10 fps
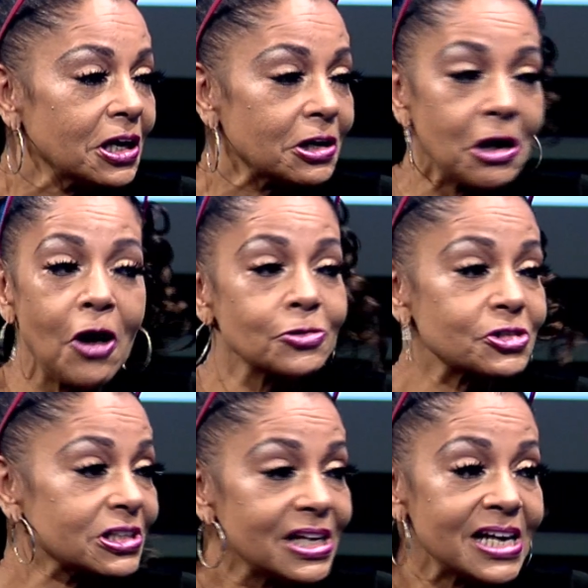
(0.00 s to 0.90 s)
costs
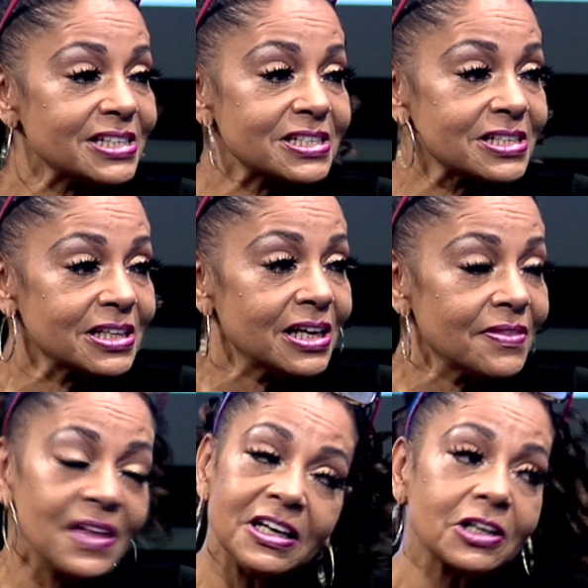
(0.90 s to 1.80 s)
less
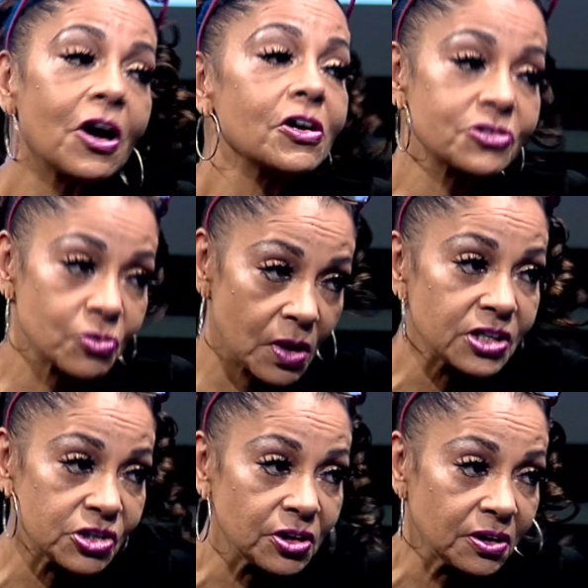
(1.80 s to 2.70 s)
than incarceration.